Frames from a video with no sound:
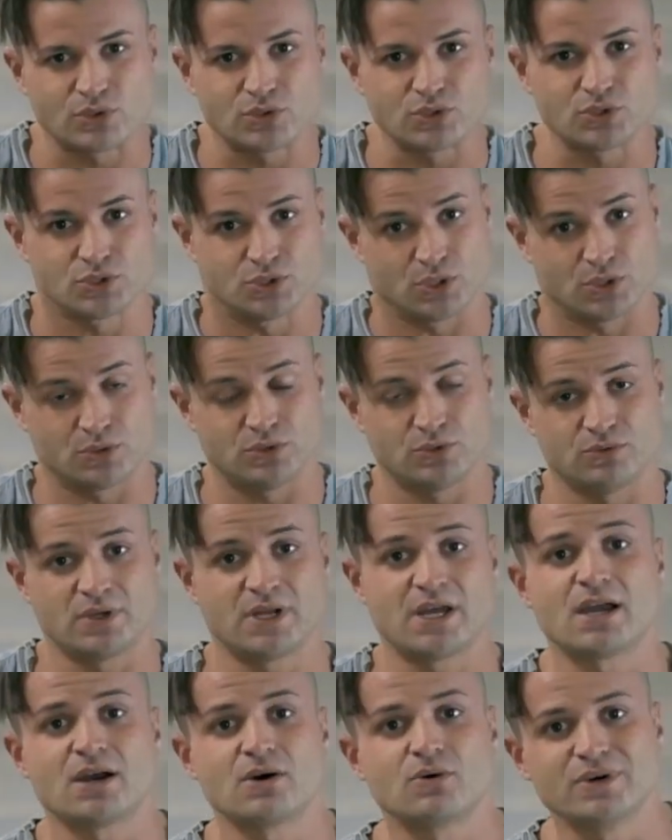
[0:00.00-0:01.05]
to show you
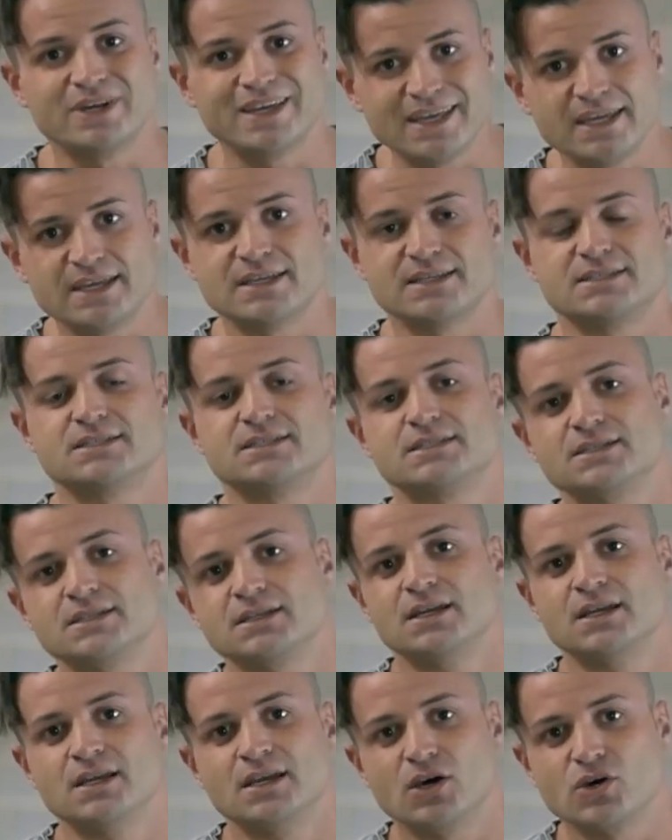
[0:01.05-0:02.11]
now is
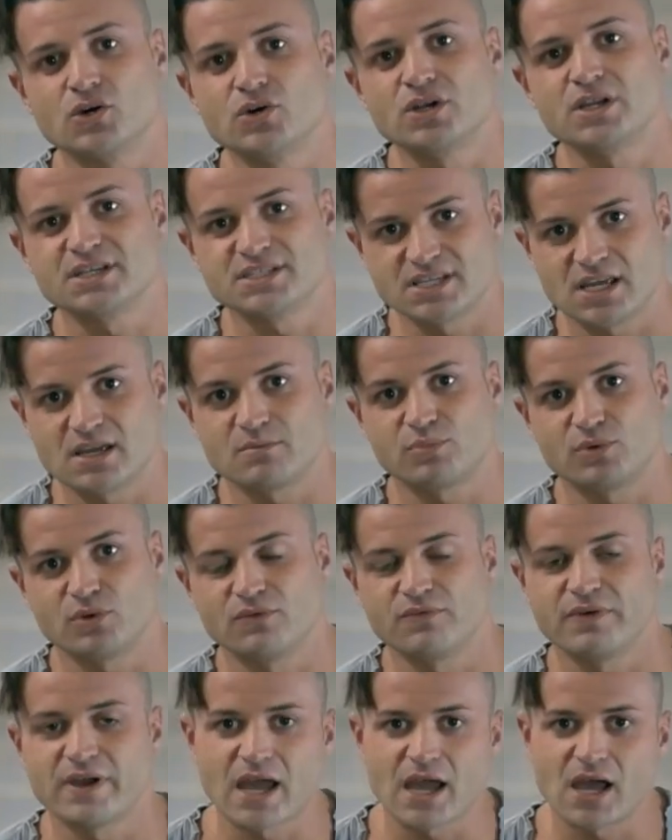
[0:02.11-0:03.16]
a good example
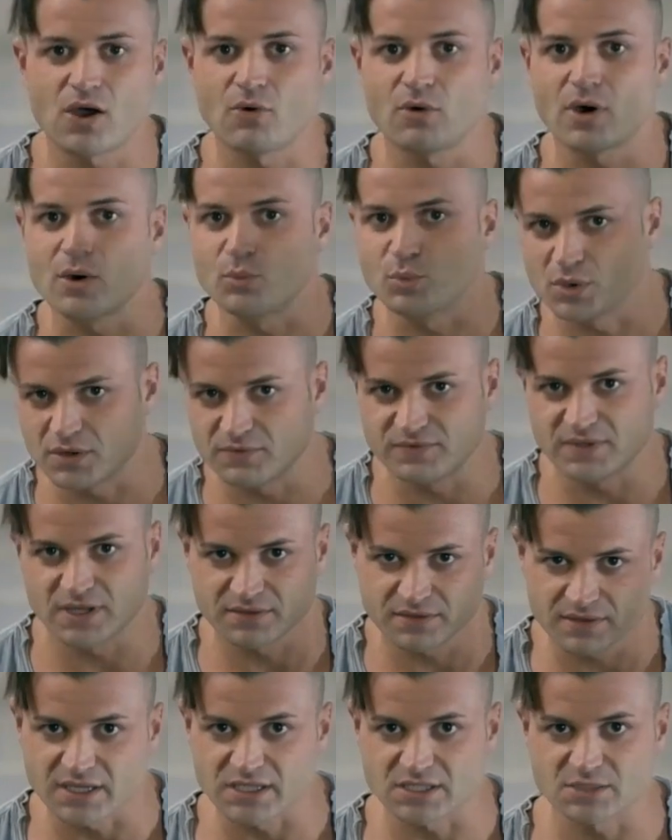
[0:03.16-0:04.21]
of how I would have done
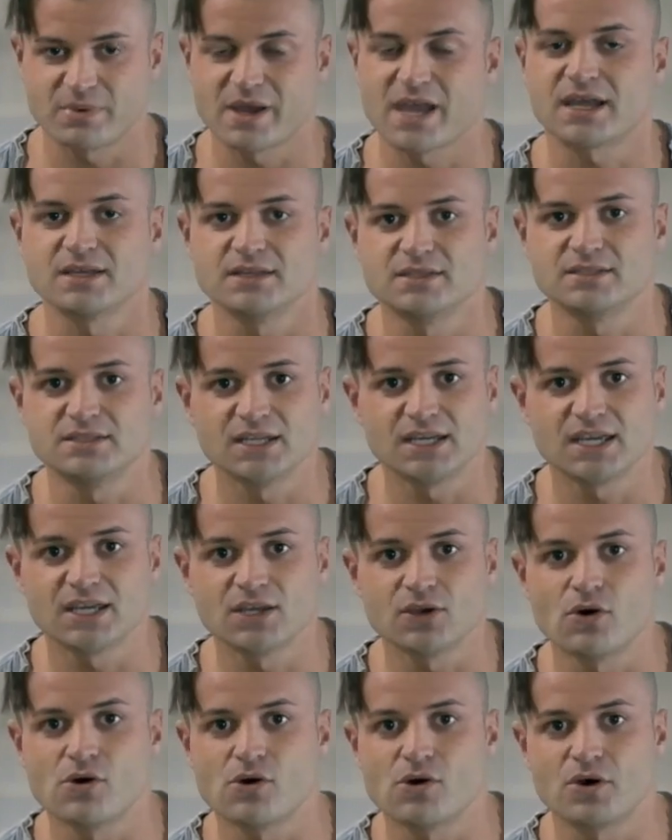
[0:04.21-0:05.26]
things back in the day
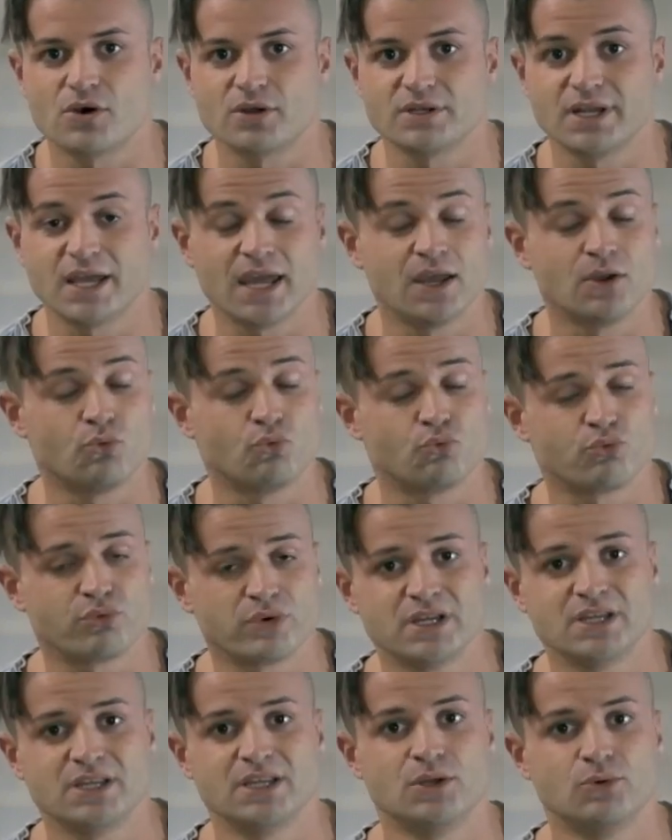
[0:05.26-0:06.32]
on a
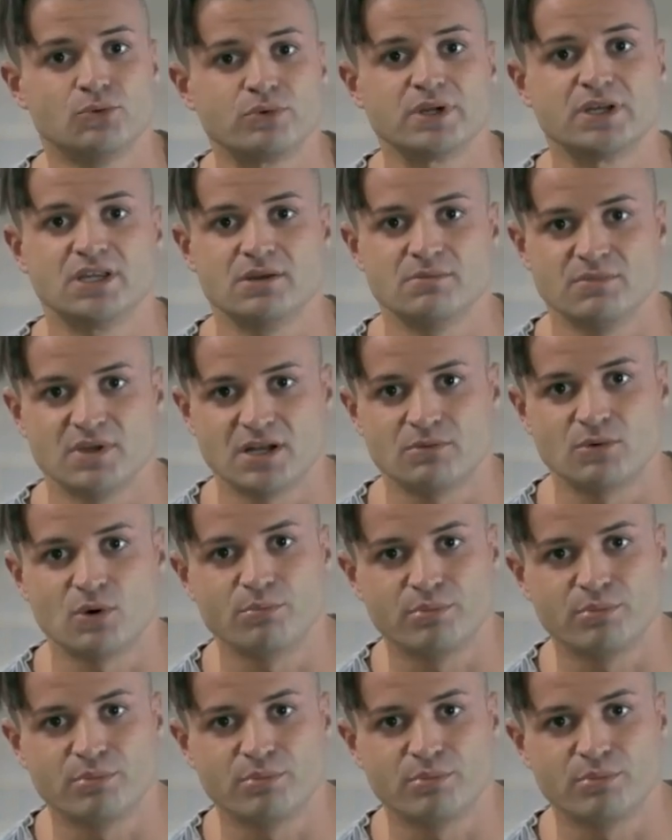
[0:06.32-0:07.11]
really, really minimal